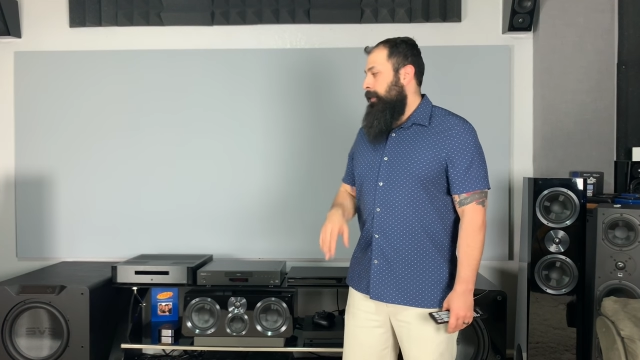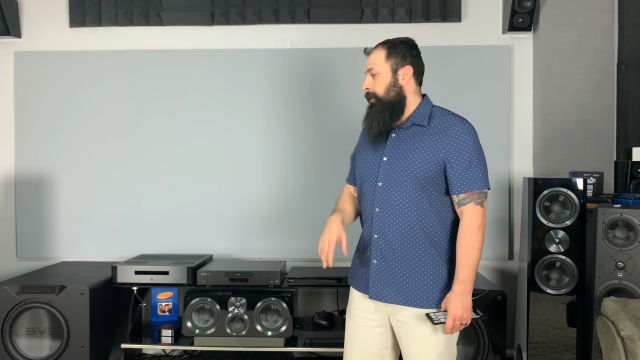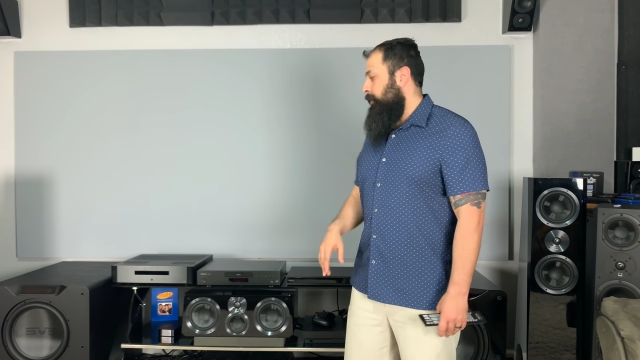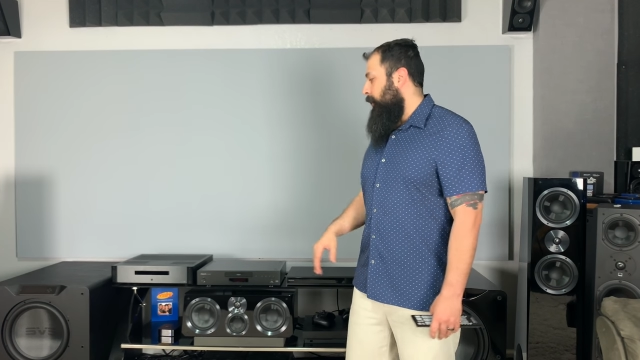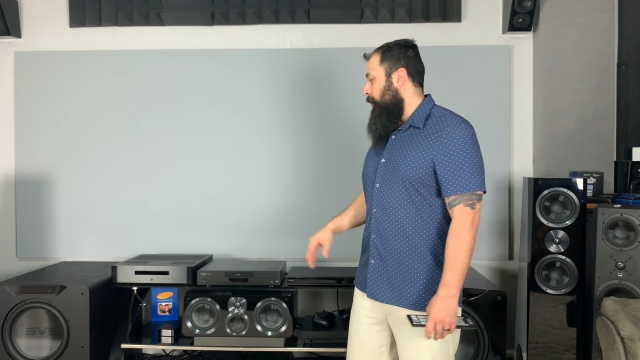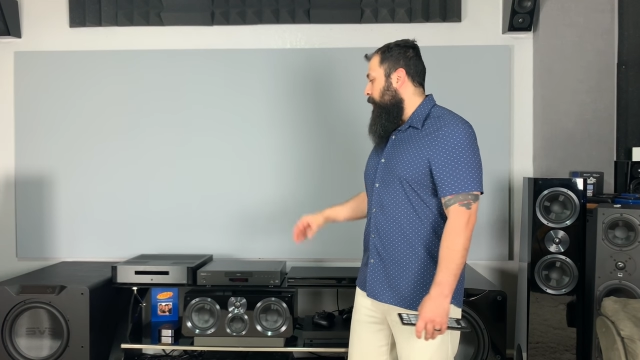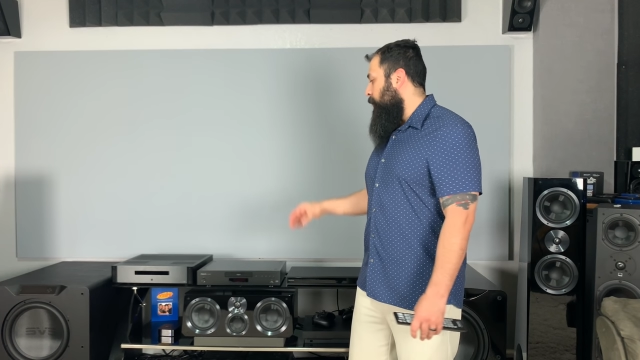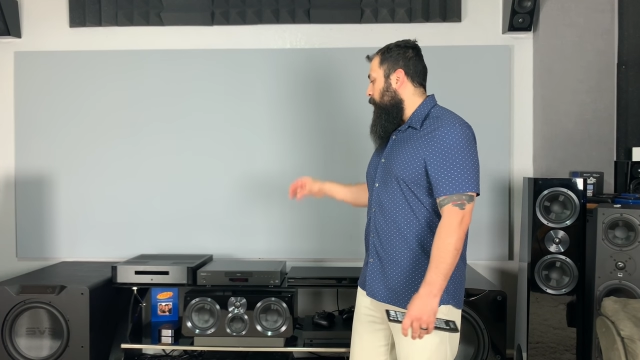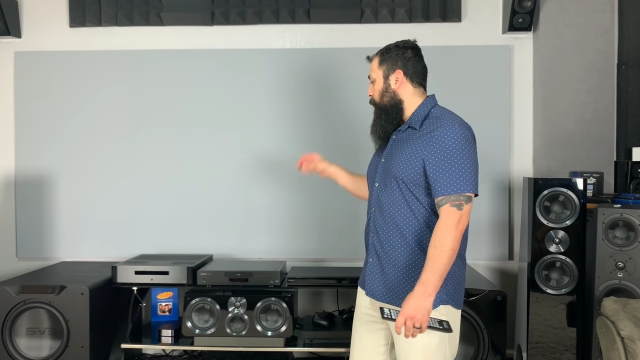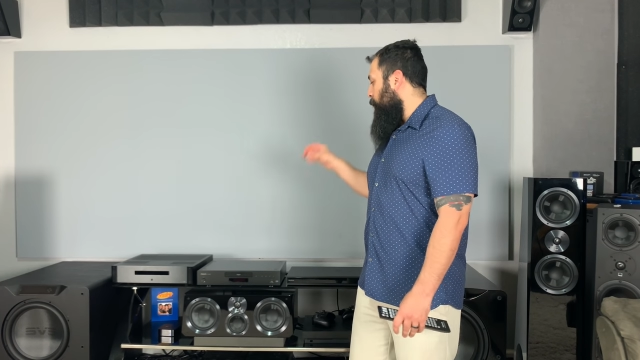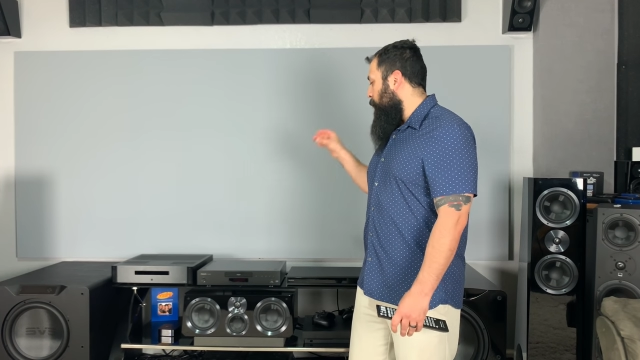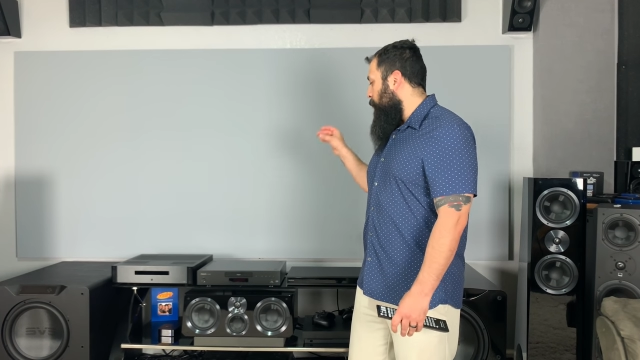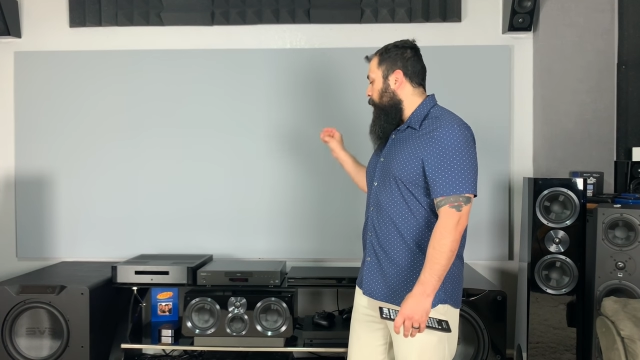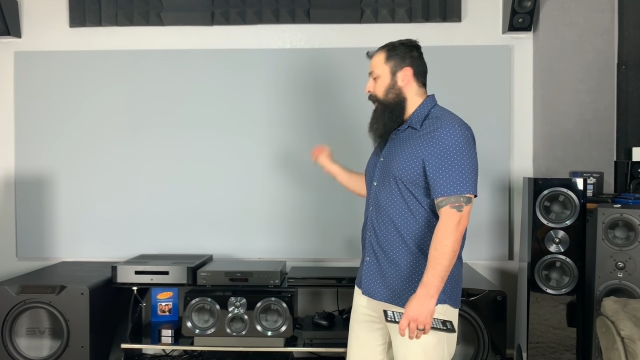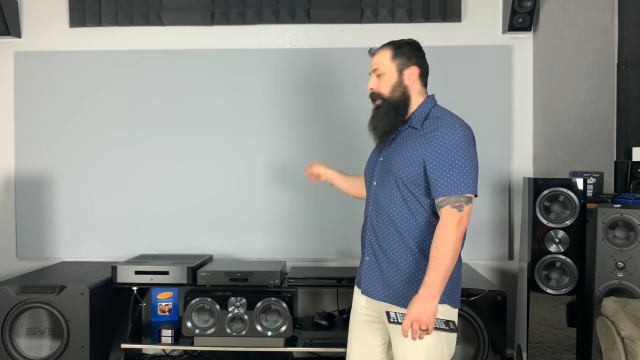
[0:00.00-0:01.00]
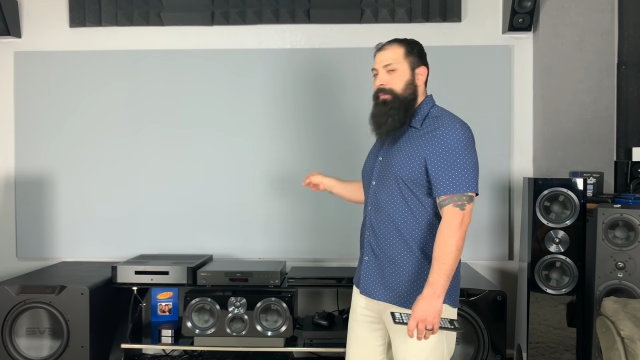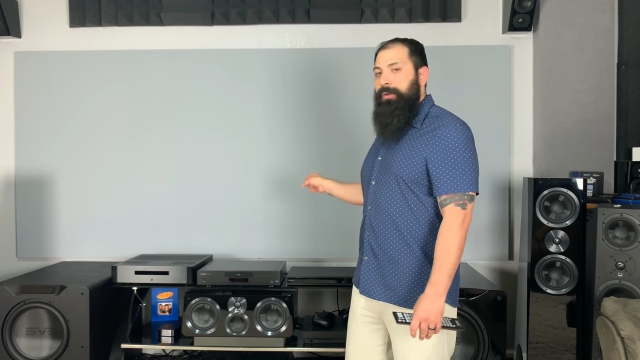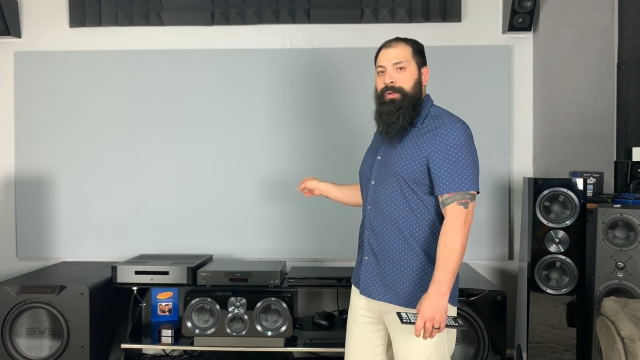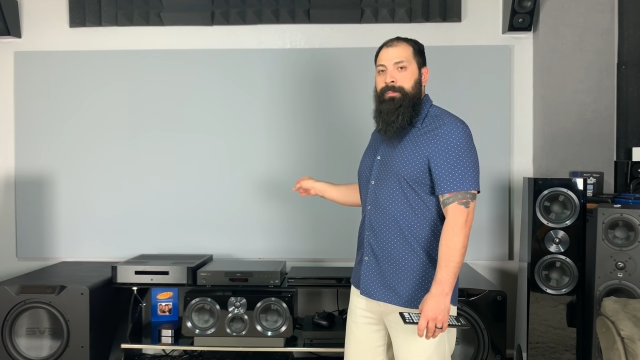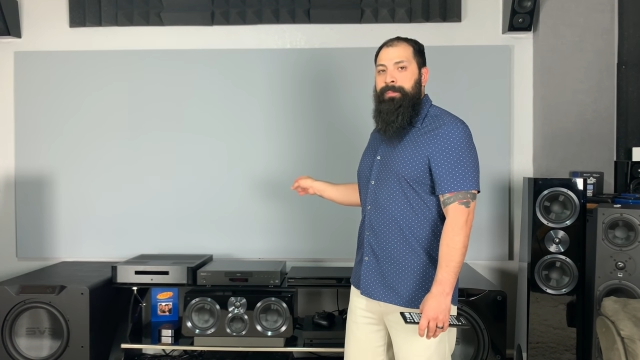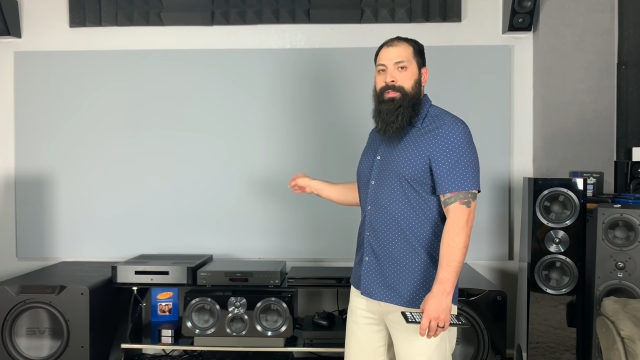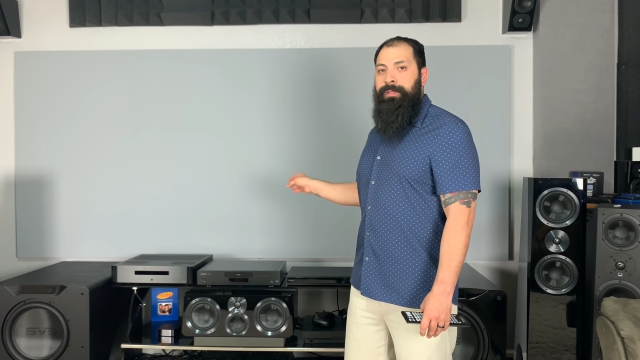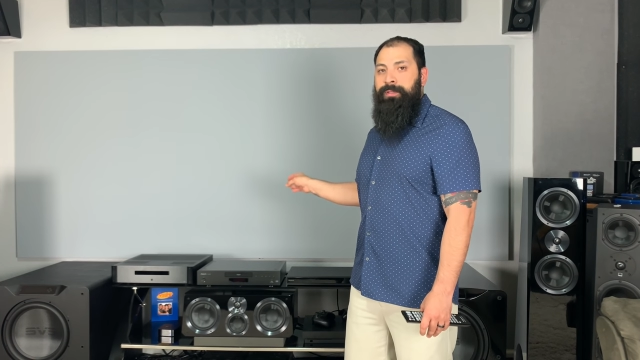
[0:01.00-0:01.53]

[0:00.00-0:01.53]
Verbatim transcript: So, whenever you're going to be